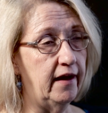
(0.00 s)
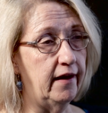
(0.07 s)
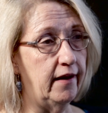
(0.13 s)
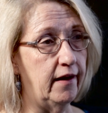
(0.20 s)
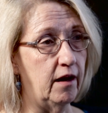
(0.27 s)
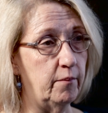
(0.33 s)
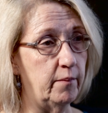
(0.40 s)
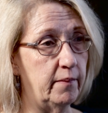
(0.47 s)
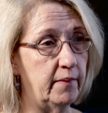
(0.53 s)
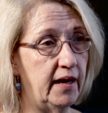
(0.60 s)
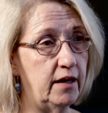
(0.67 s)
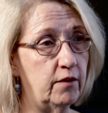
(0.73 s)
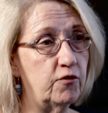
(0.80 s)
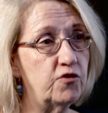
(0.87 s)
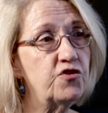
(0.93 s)
And
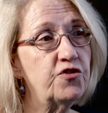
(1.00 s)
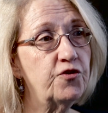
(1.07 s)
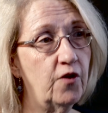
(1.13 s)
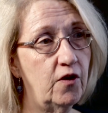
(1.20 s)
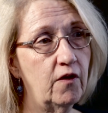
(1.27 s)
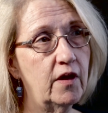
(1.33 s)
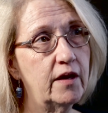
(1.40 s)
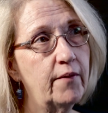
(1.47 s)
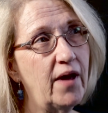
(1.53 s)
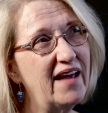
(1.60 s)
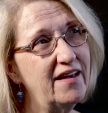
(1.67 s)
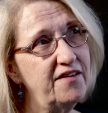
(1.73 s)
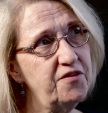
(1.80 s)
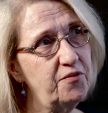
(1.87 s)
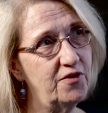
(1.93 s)
it was I
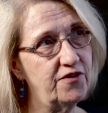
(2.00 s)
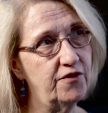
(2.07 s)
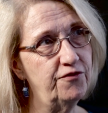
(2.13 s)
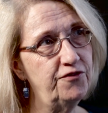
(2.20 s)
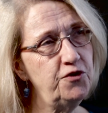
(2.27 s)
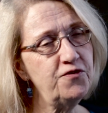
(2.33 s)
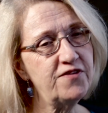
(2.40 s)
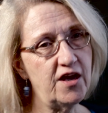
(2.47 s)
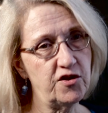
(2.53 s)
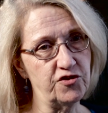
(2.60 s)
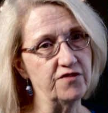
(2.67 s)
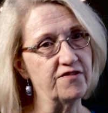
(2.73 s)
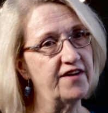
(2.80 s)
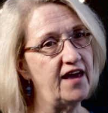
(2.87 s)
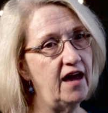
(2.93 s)
guess it was a few
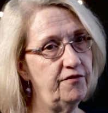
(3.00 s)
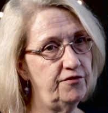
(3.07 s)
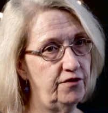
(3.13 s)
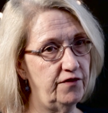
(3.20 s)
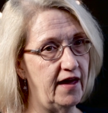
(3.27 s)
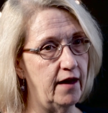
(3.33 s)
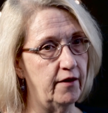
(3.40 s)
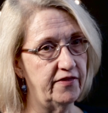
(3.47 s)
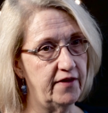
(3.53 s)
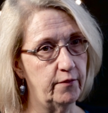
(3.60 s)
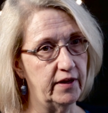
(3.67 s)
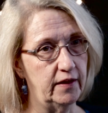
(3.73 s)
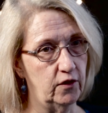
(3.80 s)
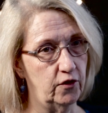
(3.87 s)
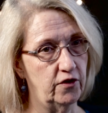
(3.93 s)
sessions after that
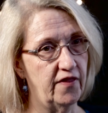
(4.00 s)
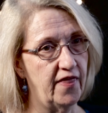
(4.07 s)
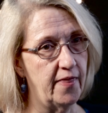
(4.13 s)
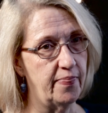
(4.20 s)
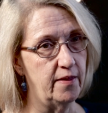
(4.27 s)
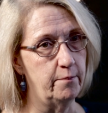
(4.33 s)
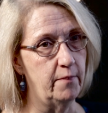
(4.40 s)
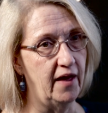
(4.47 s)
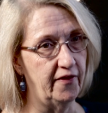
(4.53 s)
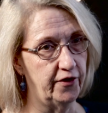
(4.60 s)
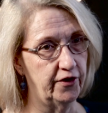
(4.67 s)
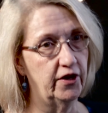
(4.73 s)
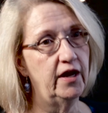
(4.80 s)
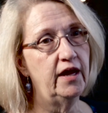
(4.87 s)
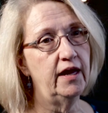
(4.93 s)
we learned that the
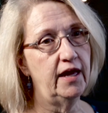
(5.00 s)
mother